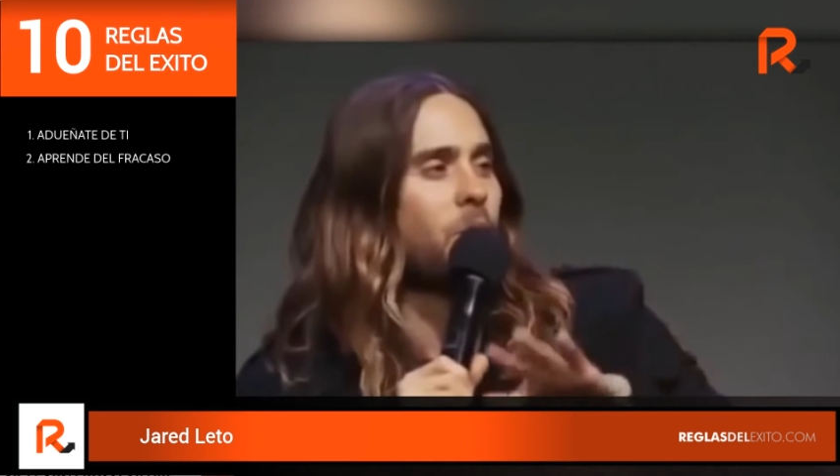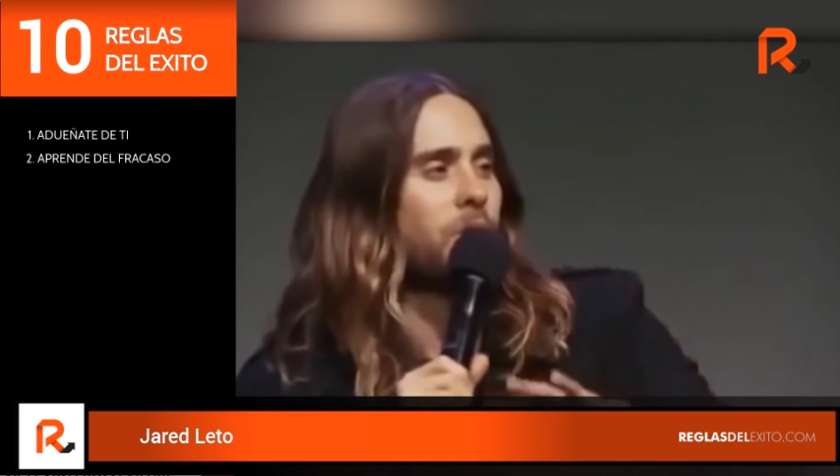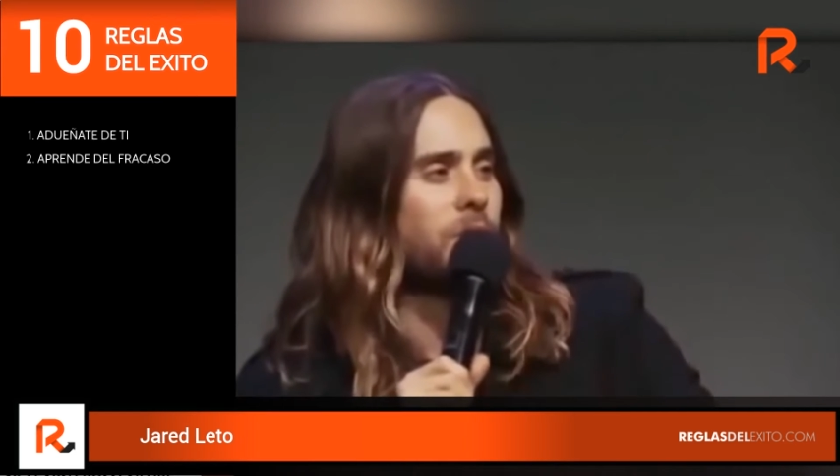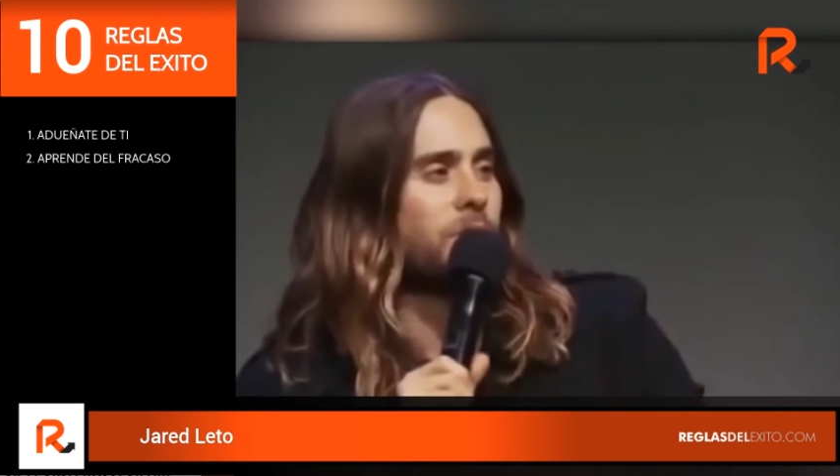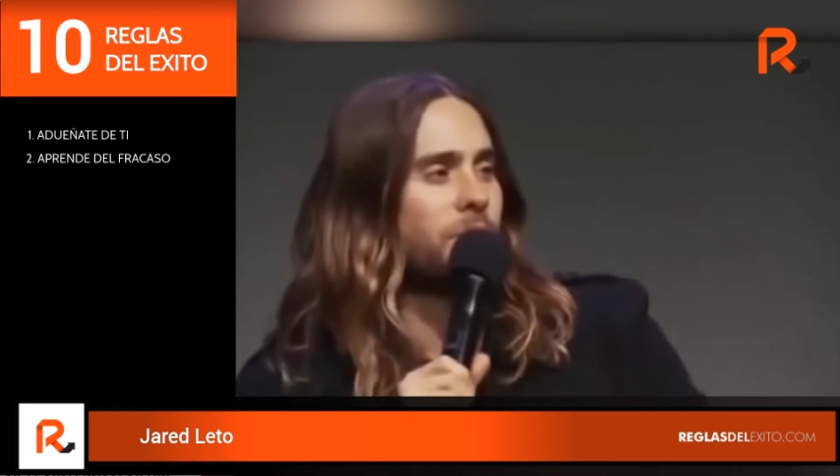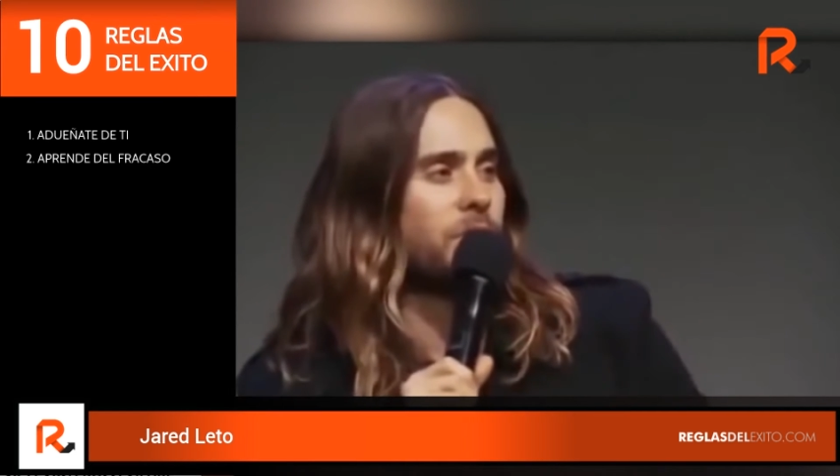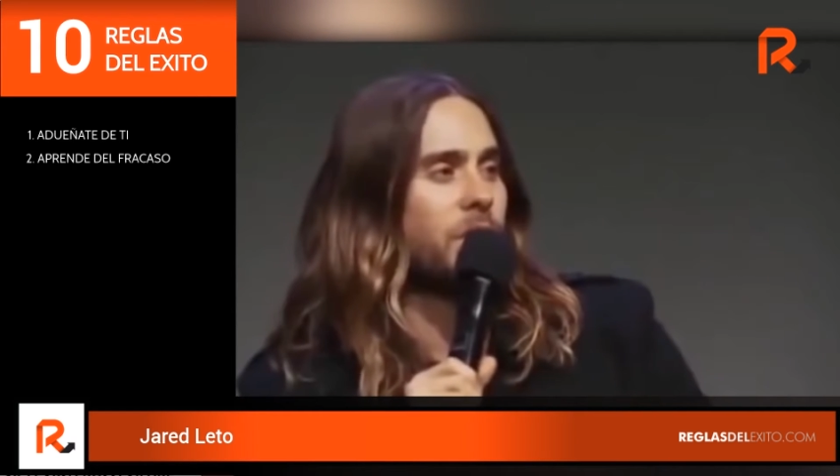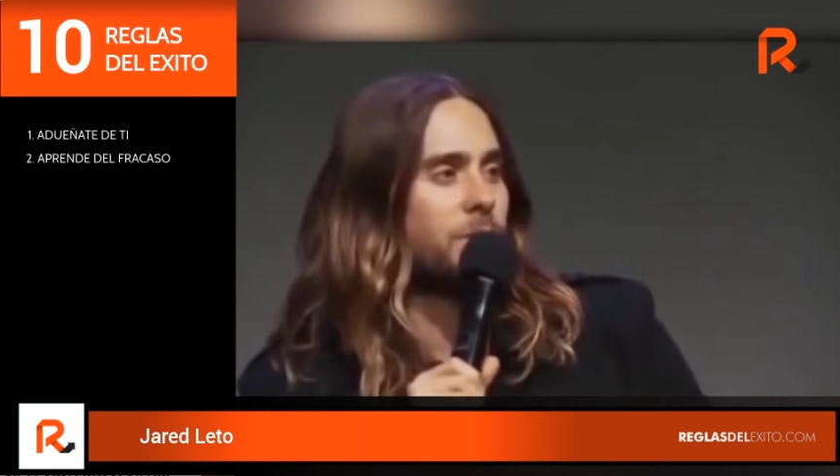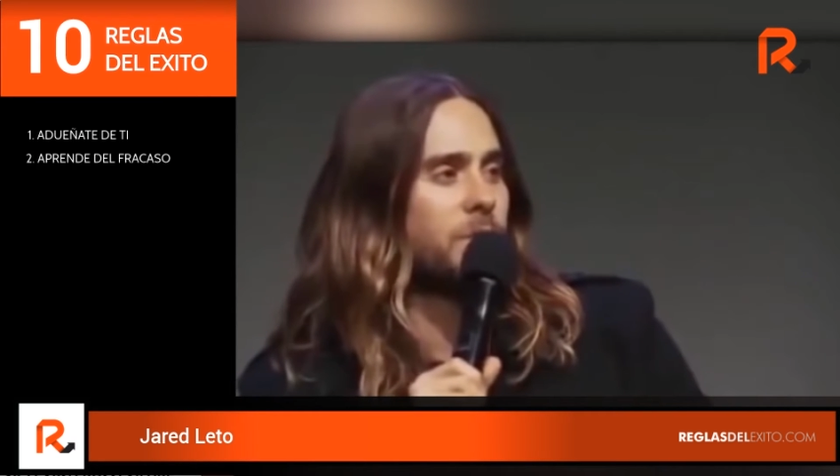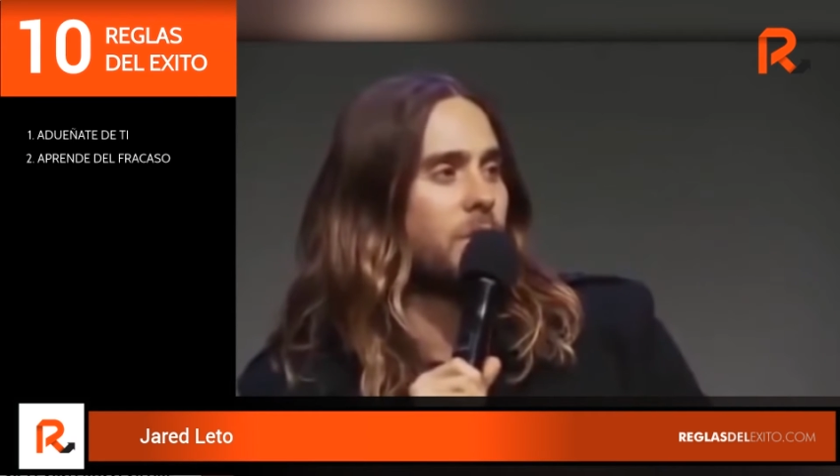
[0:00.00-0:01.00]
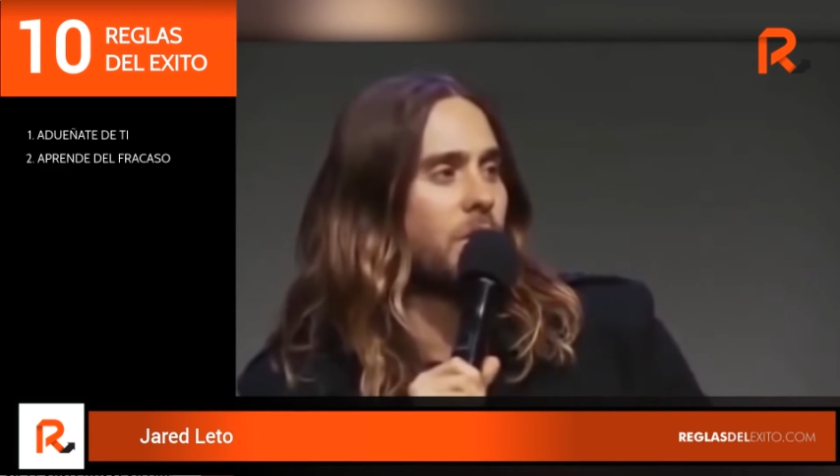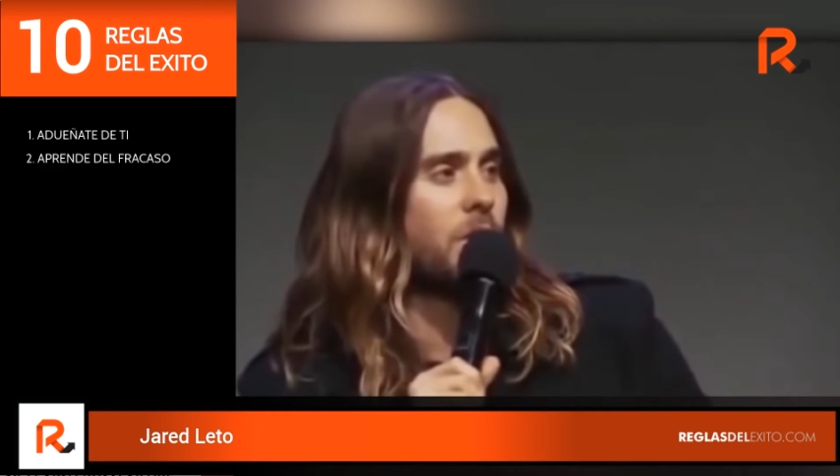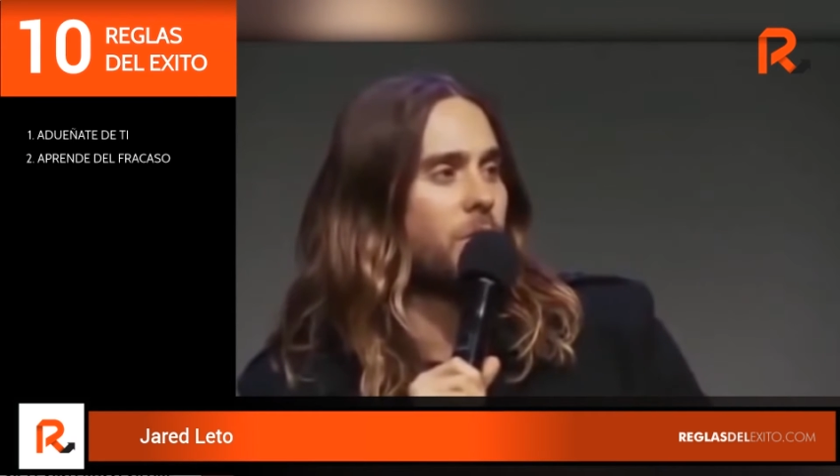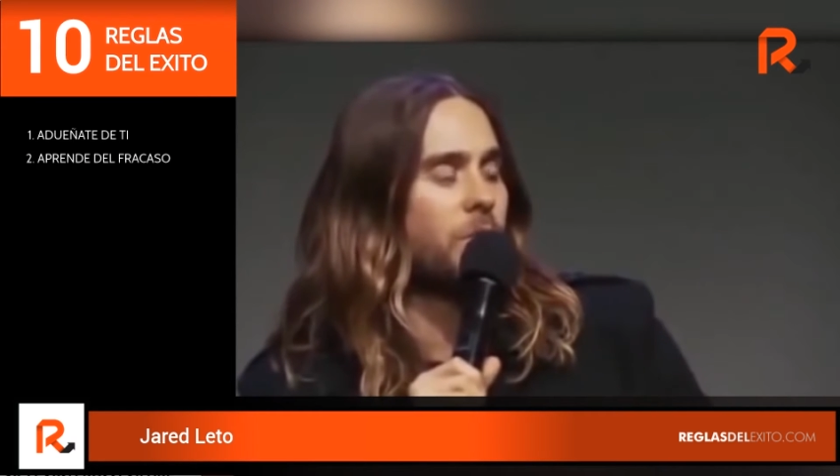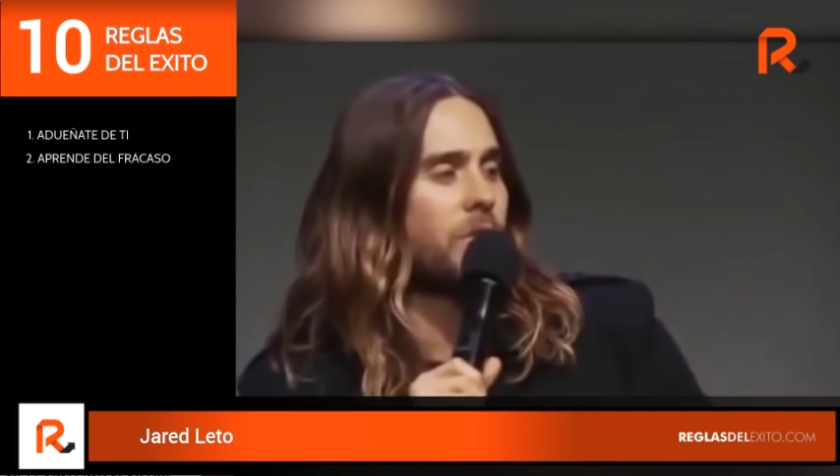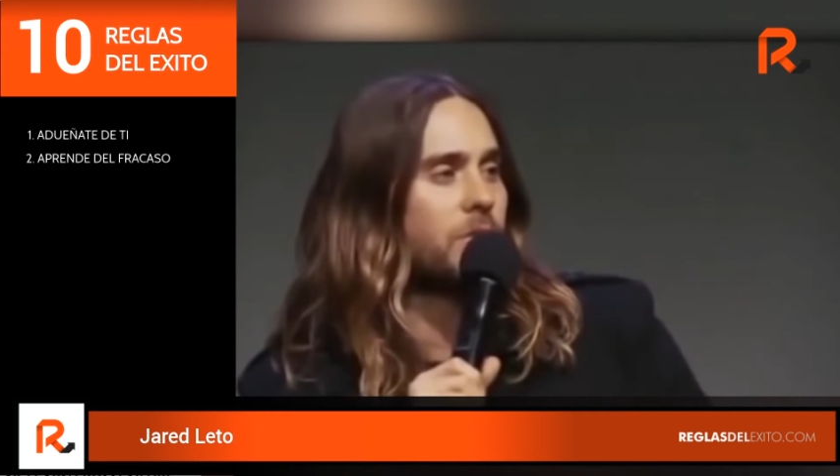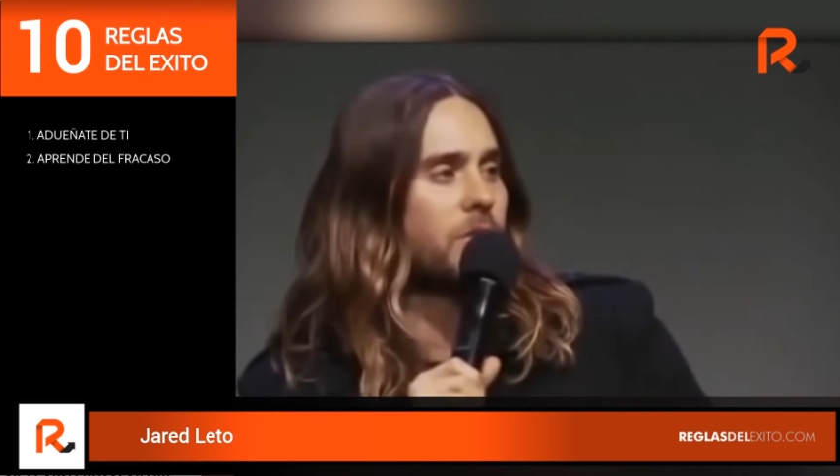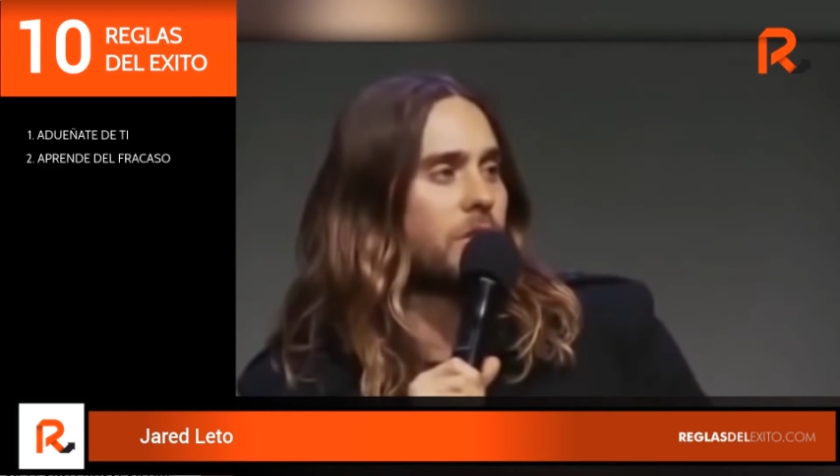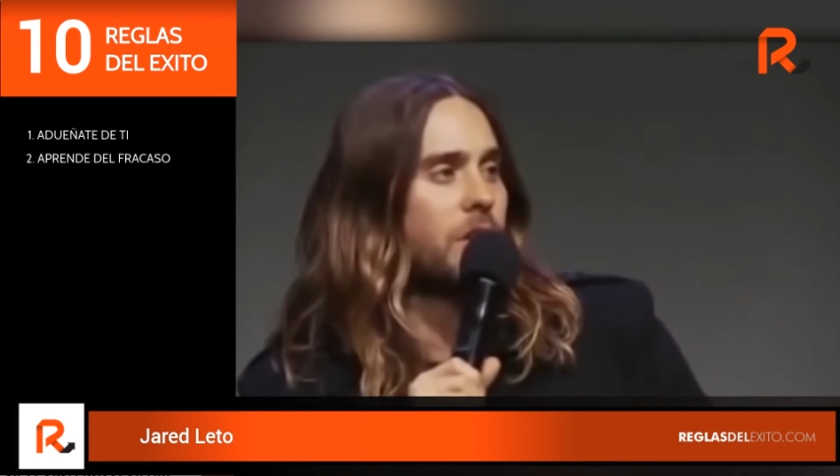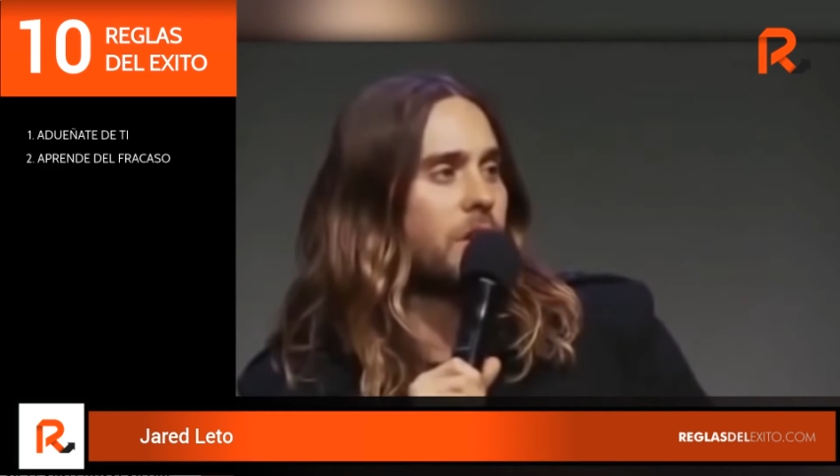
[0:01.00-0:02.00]
more than a few times in our
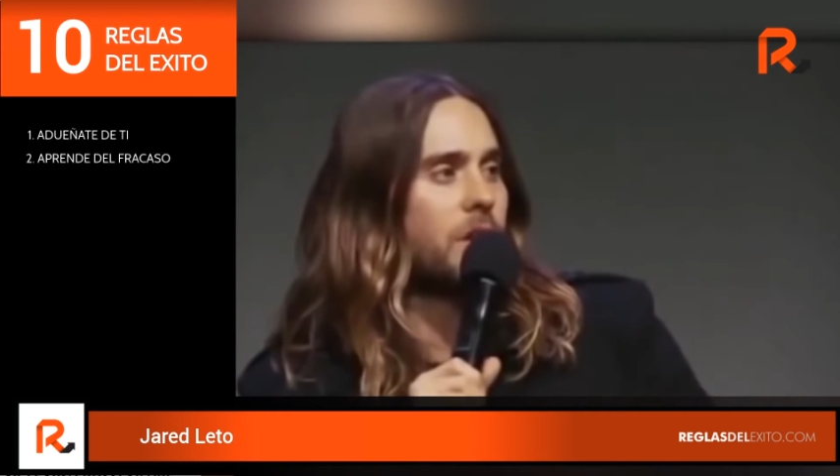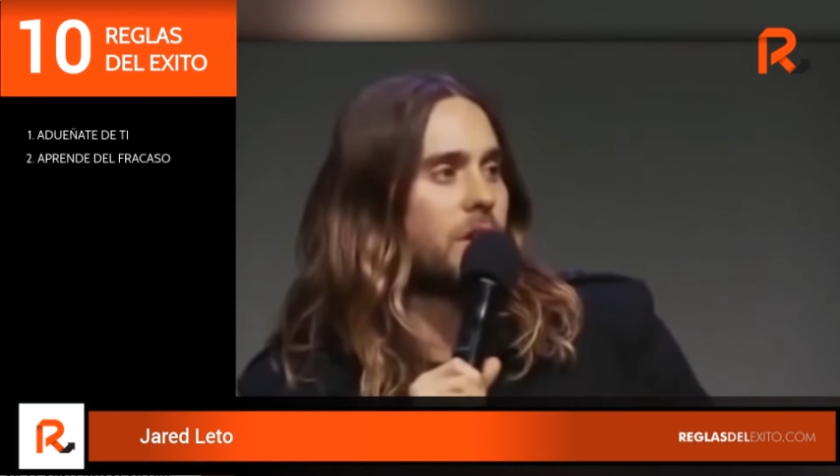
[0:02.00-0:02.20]
careers.